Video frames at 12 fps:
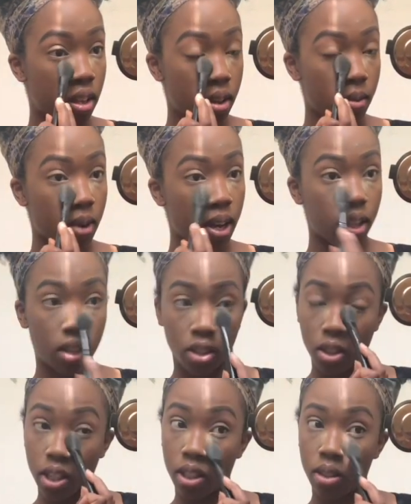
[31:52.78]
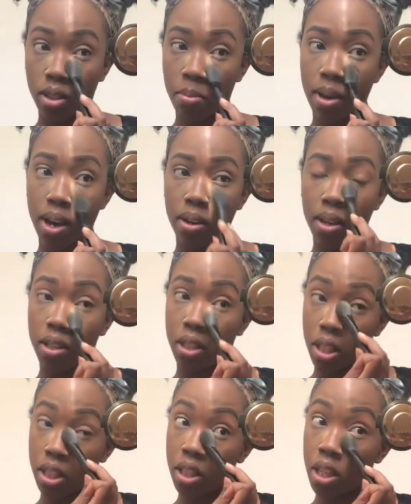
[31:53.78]
the regular translucent powder and
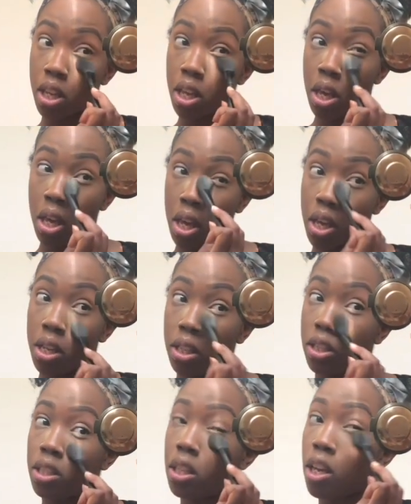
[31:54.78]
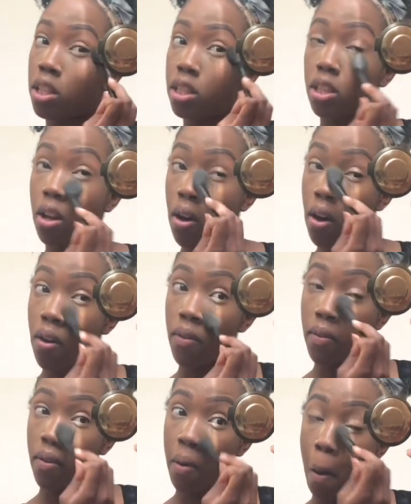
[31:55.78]
just dust
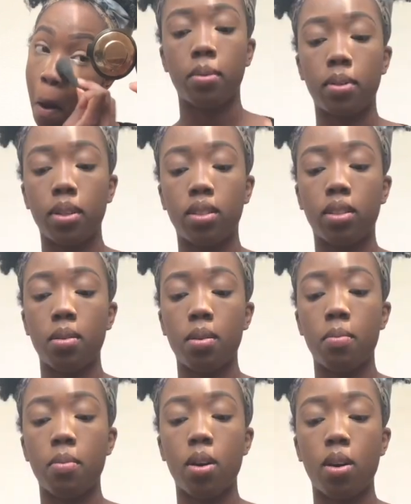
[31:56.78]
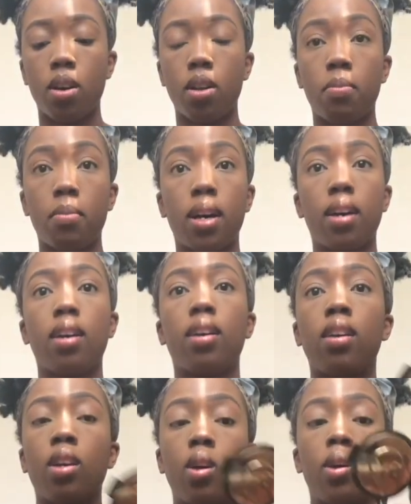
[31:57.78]
off. I'll put some on my,
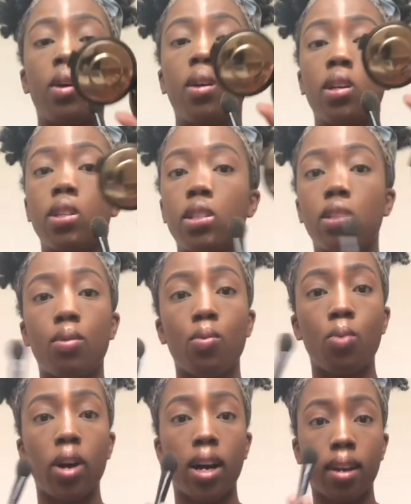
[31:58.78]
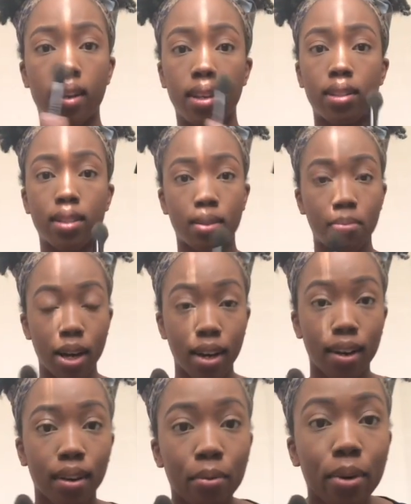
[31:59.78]
where I just
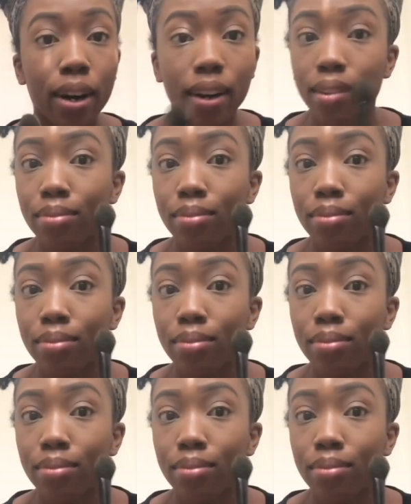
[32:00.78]
smile, where